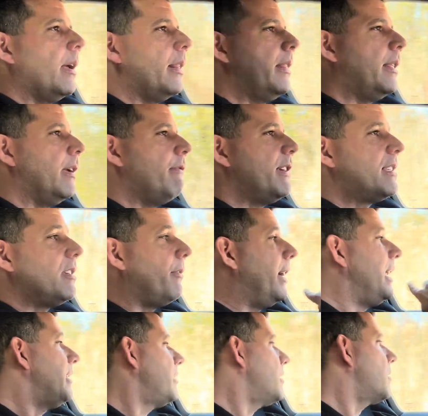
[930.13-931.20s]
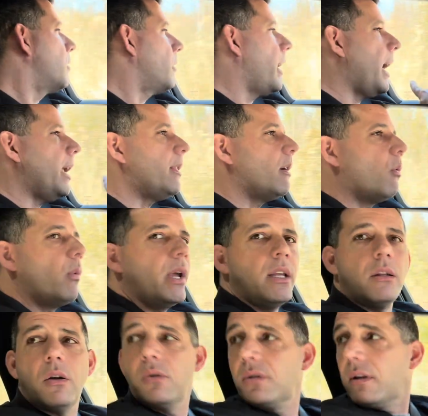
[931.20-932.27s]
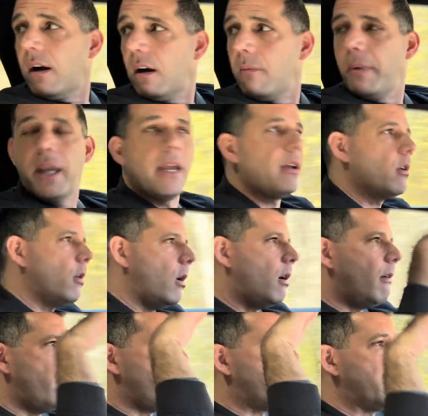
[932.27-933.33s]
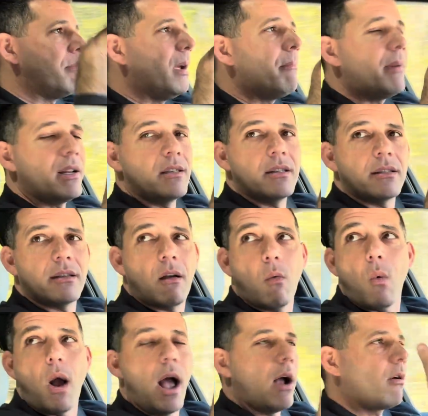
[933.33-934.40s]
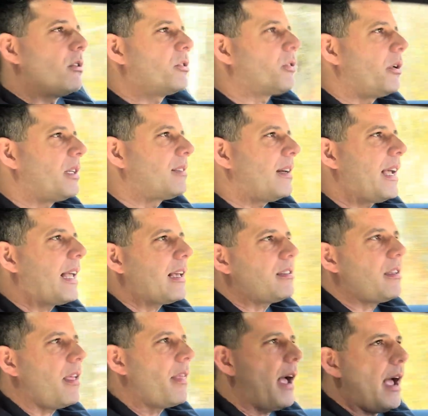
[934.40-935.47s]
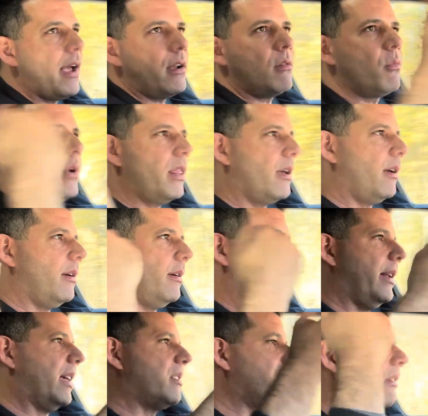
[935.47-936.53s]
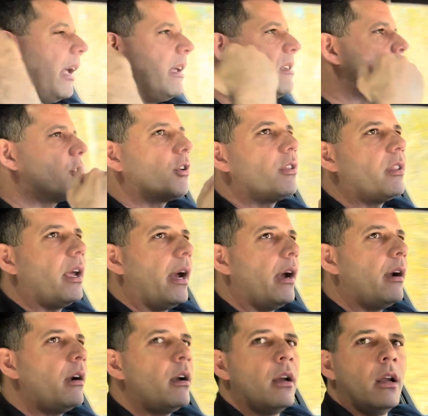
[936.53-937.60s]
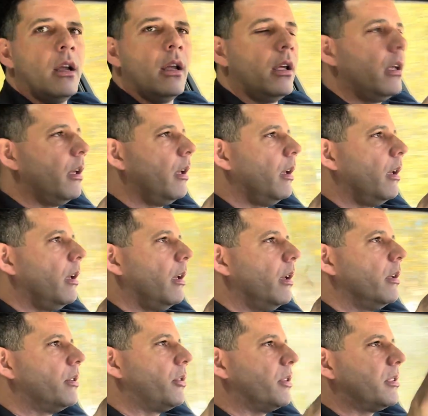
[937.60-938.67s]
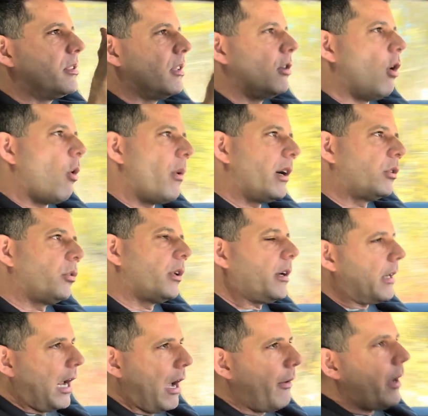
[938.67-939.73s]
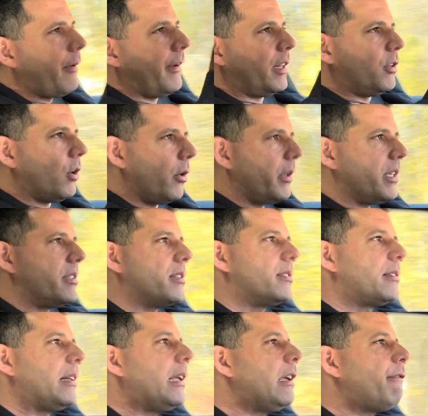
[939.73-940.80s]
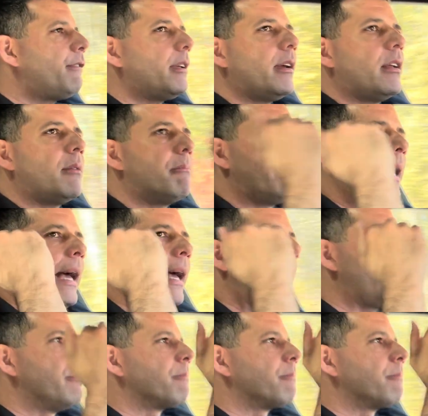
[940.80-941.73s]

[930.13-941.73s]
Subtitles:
the visibility is great. The windows are big enough. Remember, this is a wagon, so it's like a sedan with an extension there. So it's lower to the ground, even though this is lifted, but